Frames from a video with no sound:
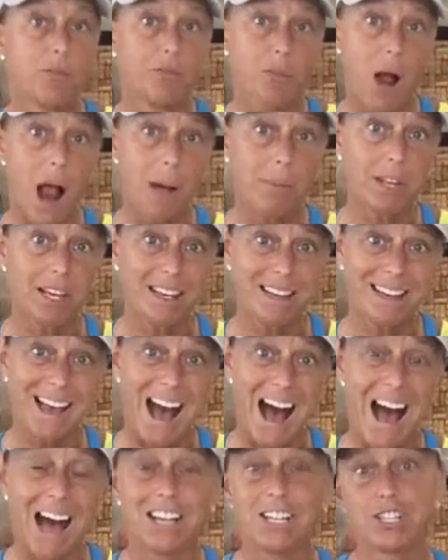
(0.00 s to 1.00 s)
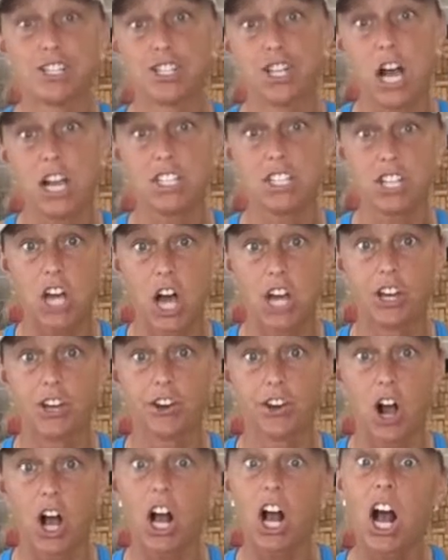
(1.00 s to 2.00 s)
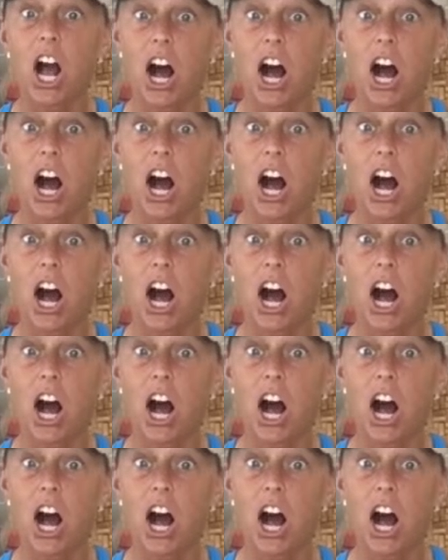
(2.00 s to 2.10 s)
you've probably got just under a